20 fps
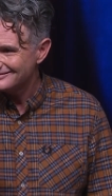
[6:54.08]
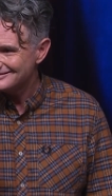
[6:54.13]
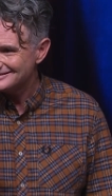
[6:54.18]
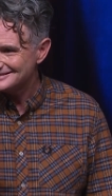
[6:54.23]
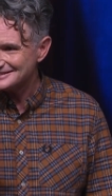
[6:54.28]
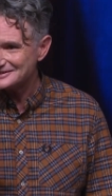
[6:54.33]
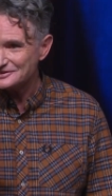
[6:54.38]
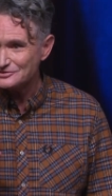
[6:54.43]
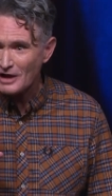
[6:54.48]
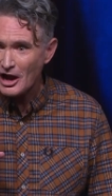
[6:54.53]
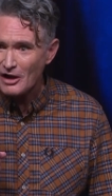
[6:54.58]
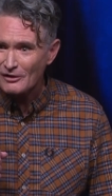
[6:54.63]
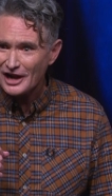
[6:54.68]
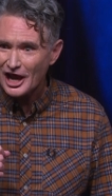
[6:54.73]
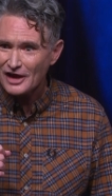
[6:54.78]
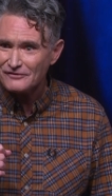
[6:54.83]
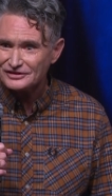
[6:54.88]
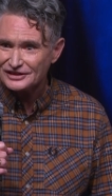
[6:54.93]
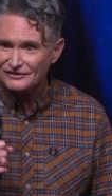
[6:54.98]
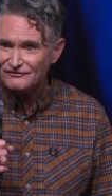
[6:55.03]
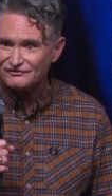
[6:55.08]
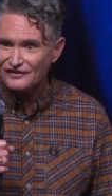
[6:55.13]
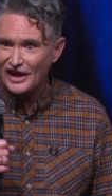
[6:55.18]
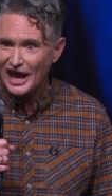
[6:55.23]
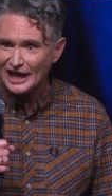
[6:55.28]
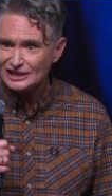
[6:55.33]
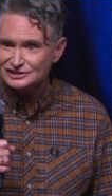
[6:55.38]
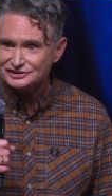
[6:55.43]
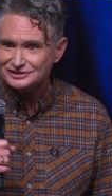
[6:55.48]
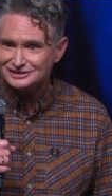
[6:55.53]
Just throw it over the
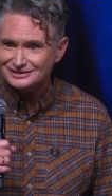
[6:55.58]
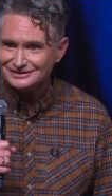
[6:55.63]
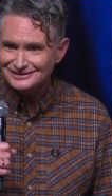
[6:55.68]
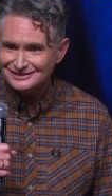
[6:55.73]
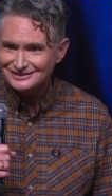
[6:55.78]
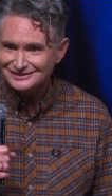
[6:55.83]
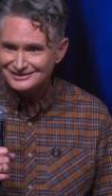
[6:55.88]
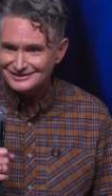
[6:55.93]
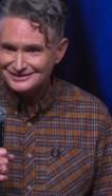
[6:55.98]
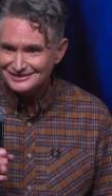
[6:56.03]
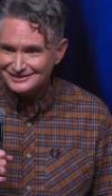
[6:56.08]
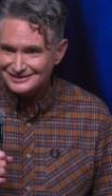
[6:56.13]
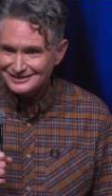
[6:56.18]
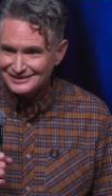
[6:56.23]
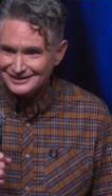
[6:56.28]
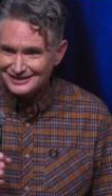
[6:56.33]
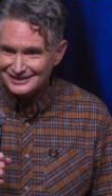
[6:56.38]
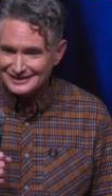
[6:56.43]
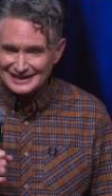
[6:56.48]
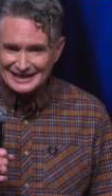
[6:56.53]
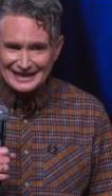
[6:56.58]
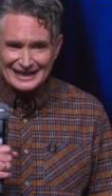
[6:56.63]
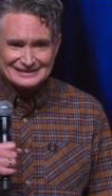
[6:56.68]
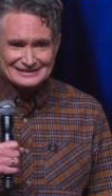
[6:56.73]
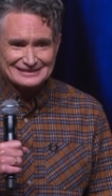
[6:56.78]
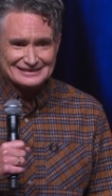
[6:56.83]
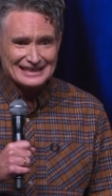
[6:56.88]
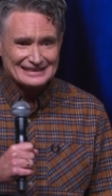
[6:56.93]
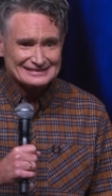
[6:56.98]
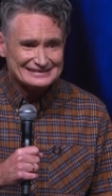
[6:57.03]
fence. And the kids
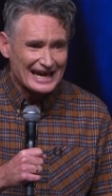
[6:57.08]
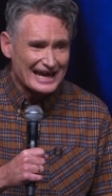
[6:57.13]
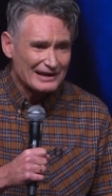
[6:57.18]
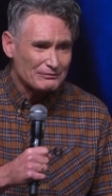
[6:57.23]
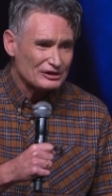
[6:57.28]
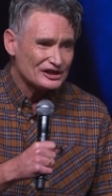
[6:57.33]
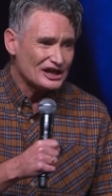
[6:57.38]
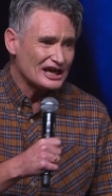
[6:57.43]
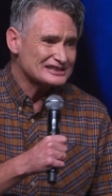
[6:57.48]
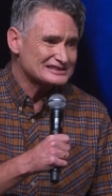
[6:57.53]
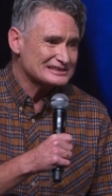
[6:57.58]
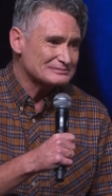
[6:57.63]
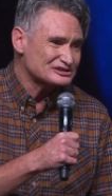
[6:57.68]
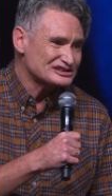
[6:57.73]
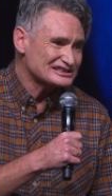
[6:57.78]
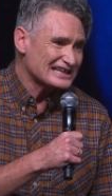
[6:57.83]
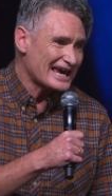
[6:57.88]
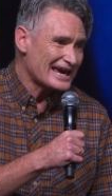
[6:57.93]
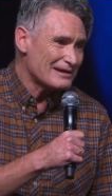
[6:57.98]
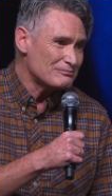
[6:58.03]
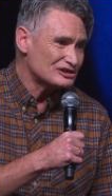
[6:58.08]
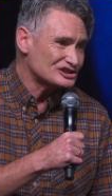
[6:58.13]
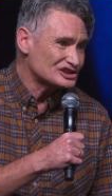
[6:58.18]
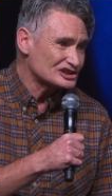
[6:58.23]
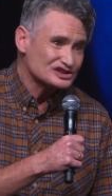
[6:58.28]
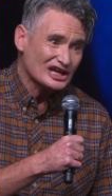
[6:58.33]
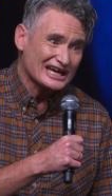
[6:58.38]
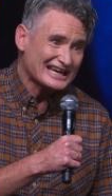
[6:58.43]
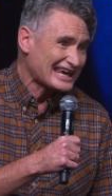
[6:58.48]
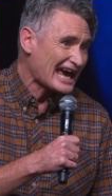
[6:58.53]
say, Dad, we need some
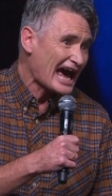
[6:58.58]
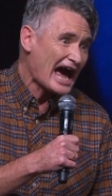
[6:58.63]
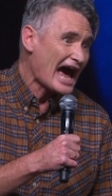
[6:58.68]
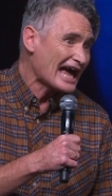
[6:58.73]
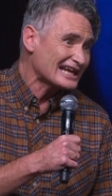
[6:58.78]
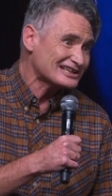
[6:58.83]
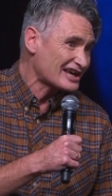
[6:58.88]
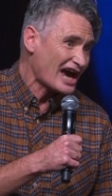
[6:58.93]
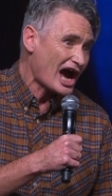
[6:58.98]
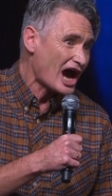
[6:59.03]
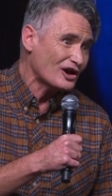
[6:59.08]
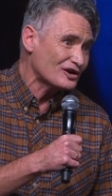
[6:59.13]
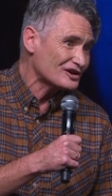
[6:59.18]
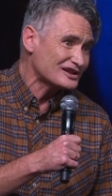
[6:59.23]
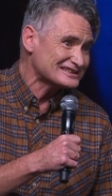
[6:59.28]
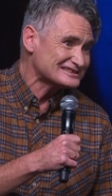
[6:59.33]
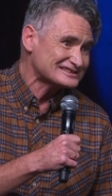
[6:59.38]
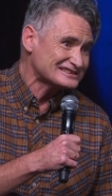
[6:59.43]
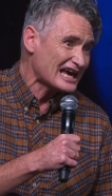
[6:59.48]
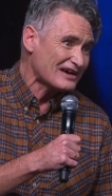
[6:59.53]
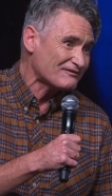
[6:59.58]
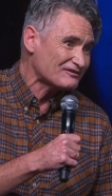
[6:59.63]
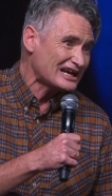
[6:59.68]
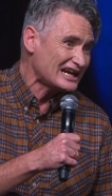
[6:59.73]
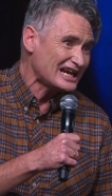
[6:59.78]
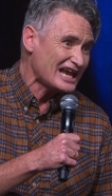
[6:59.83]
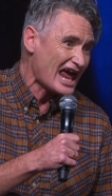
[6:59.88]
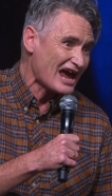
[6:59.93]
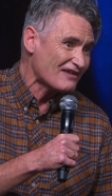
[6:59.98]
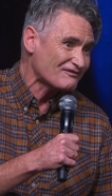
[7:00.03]
sandwiches. I can't go to the 7
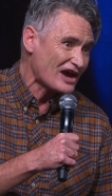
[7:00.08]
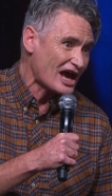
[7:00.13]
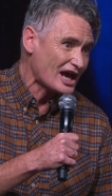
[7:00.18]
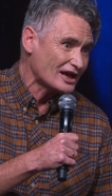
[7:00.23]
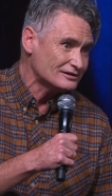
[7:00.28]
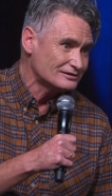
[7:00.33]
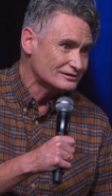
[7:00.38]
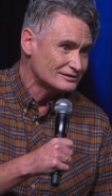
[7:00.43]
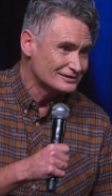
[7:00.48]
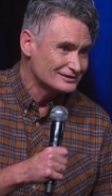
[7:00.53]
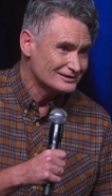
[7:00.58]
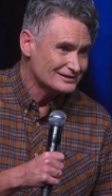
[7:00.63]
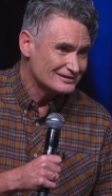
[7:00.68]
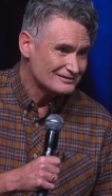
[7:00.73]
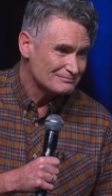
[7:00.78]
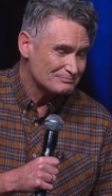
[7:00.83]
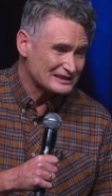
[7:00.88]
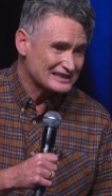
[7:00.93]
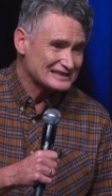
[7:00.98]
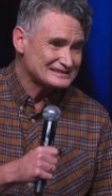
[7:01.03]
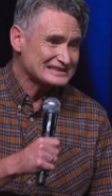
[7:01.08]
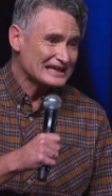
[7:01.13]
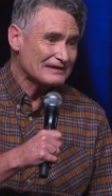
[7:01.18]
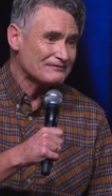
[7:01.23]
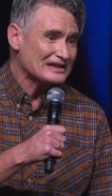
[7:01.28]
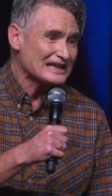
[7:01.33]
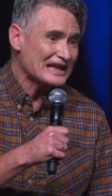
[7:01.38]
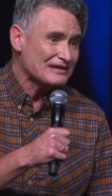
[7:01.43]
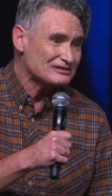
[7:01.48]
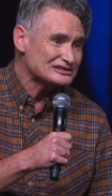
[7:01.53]
Eleven. But the
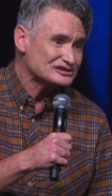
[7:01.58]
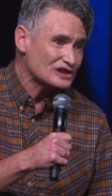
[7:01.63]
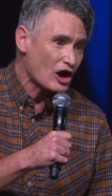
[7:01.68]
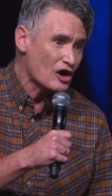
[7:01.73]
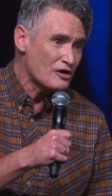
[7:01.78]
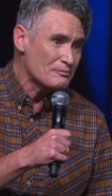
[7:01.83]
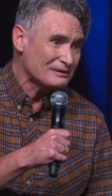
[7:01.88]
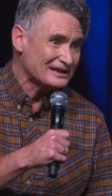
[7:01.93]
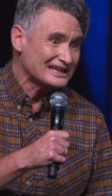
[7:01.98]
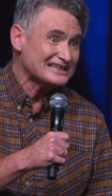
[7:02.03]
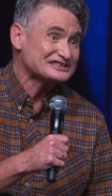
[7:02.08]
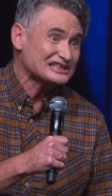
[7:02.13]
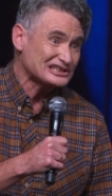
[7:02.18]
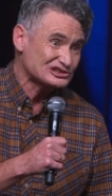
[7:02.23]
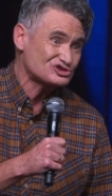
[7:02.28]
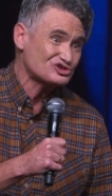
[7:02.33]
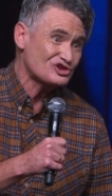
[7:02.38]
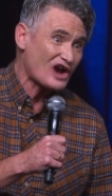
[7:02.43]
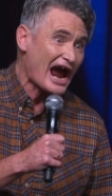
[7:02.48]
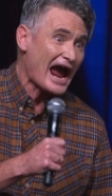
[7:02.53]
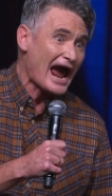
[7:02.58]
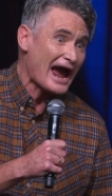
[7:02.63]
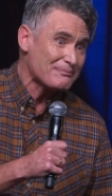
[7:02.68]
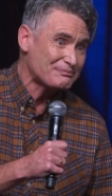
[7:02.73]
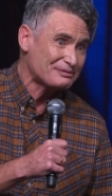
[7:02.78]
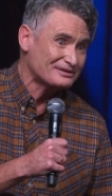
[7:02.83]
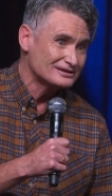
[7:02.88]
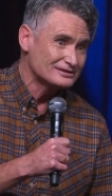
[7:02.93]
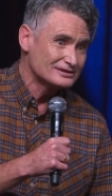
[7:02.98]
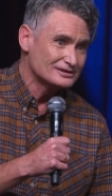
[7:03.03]
7 Eleven's open. It's a trap.